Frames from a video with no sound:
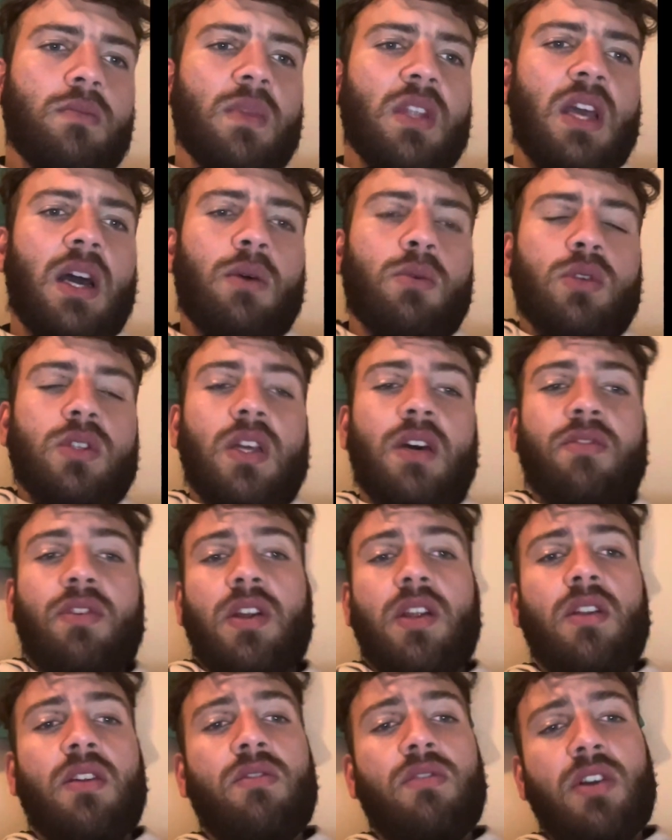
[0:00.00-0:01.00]
I would
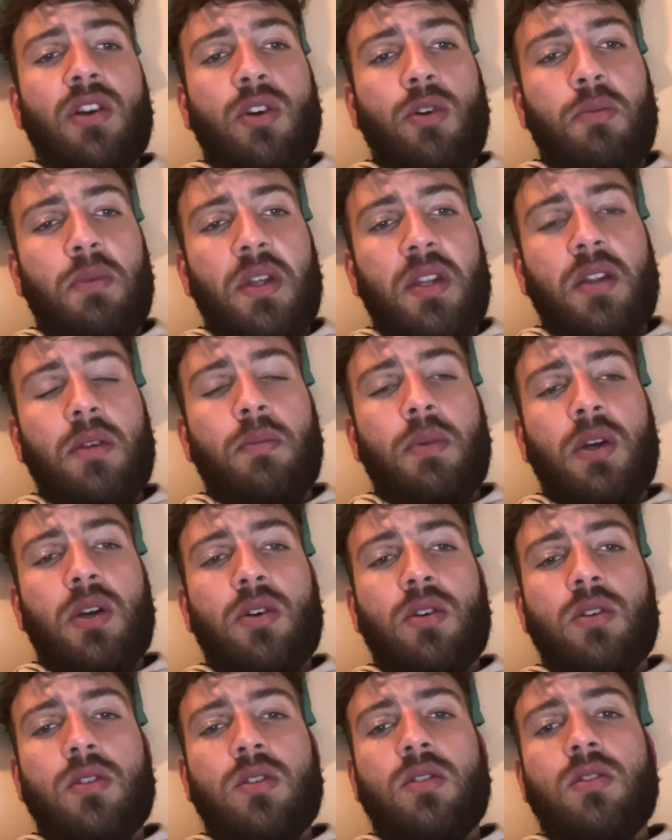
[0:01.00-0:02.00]
definitely recommend it
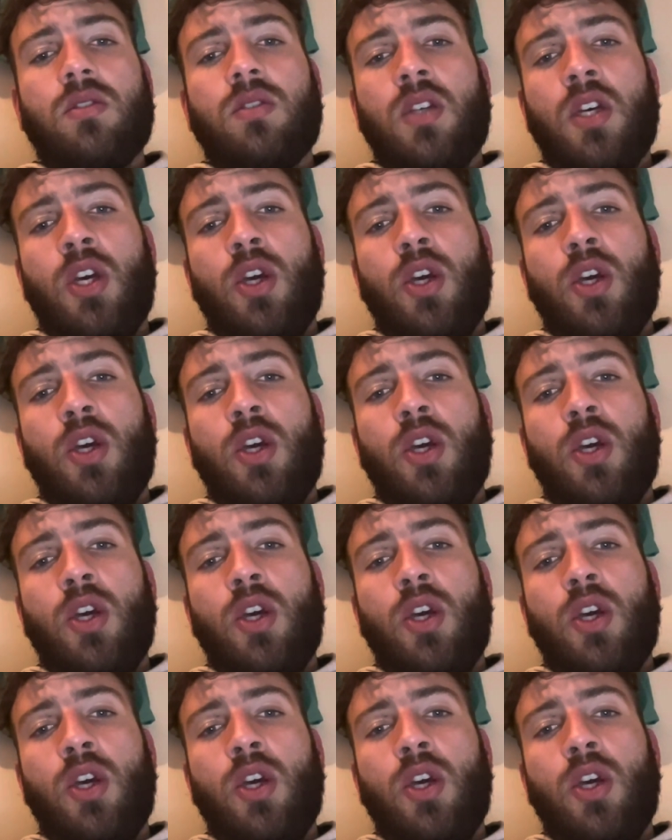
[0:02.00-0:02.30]
because